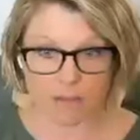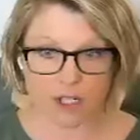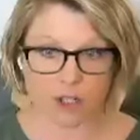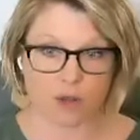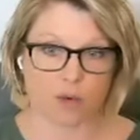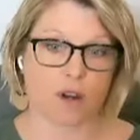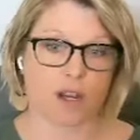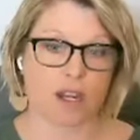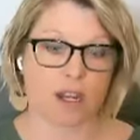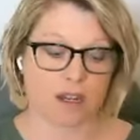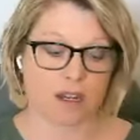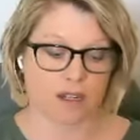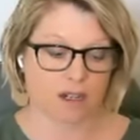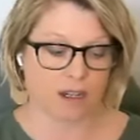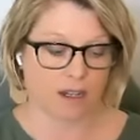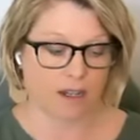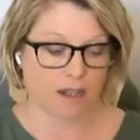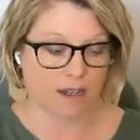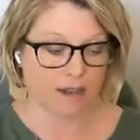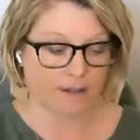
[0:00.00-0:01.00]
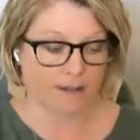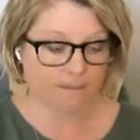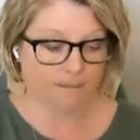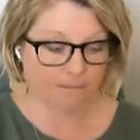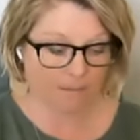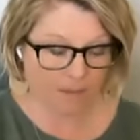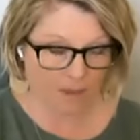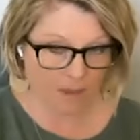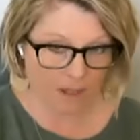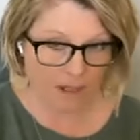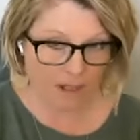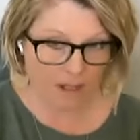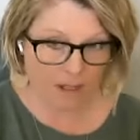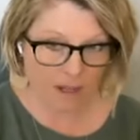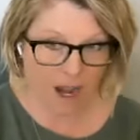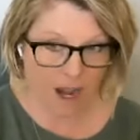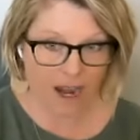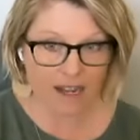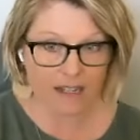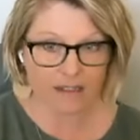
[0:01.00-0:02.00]
between,
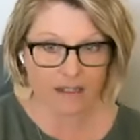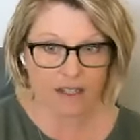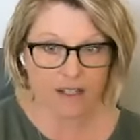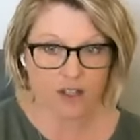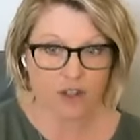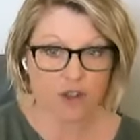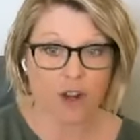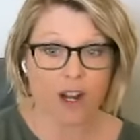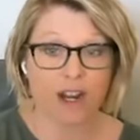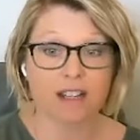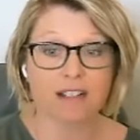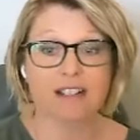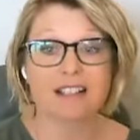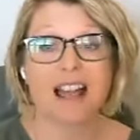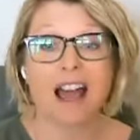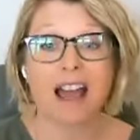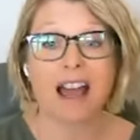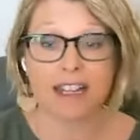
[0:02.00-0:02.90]
I had these traits,